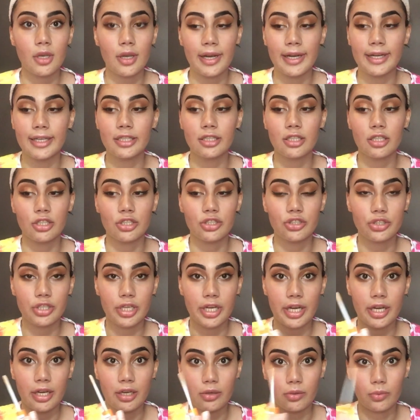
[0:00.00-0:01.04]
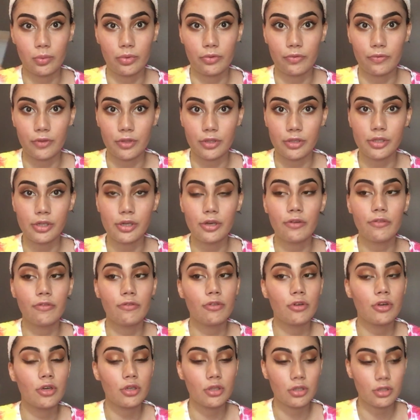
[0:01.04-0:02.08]
I just go straight in with the doe
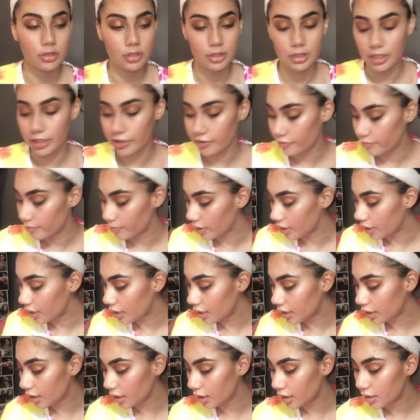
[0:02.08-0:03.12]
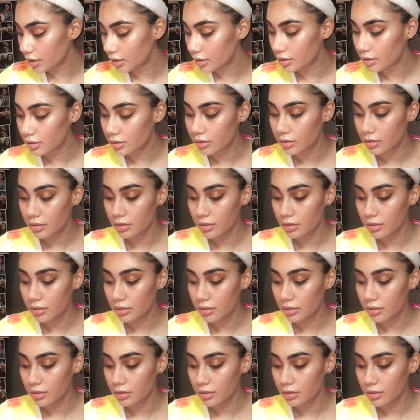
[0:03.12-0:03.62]
foot underneath my eyes.